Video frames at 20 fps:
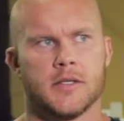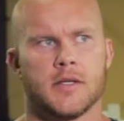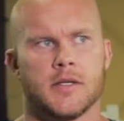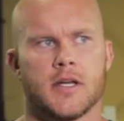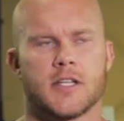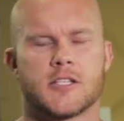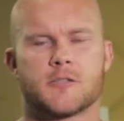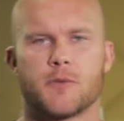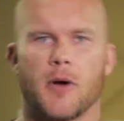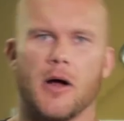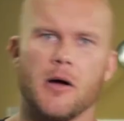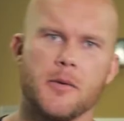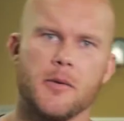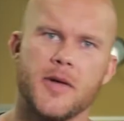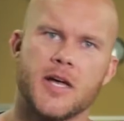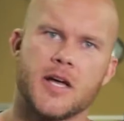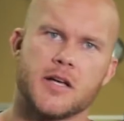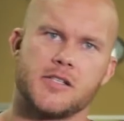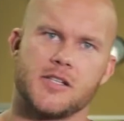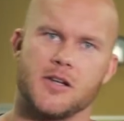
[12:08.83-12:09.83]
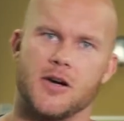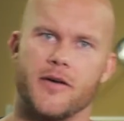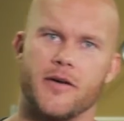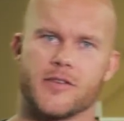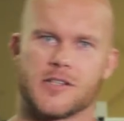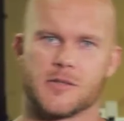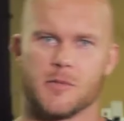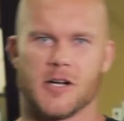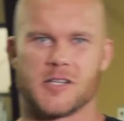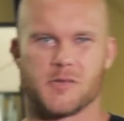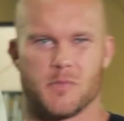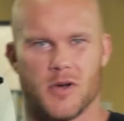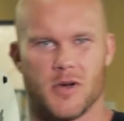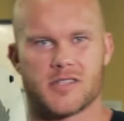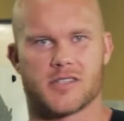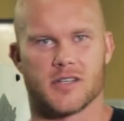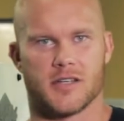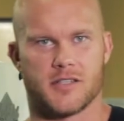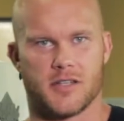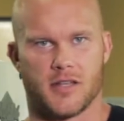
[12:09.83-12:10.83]
It's probably because you don't have as much
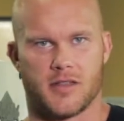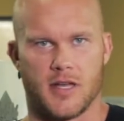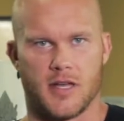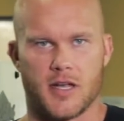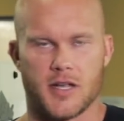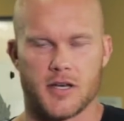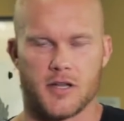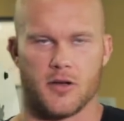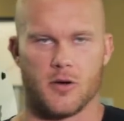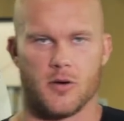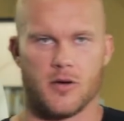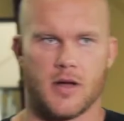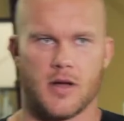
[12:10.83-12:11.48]
muscle as you think you do.